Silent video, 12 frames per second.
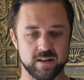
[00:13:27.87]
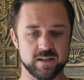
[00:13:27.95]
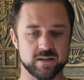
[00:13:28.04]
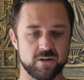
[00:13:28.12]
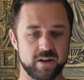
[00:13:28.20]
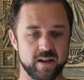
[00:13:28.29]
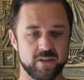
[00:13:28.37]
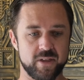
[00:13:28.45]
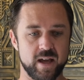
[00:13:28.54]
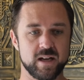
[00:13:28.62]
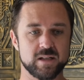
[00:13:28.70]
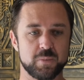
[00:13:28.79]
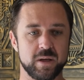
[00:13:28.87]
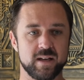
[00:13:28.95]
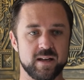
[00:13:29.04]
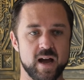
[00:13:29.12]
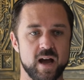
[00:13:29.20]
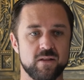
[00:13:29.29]
These are like things we
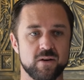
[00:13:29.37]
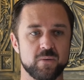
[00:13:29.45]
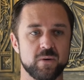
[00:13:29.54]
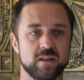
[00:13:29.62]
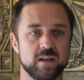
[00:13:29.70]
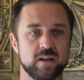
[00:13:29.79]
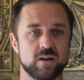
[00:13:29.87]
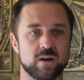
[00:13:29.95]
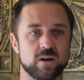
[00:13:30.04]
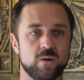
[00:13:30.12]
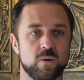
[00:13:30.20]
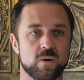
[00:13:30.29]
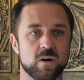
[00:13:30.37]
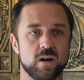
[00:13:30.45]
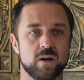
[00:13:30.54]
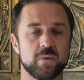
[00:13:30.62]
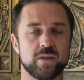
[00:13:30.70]
gather within our aura,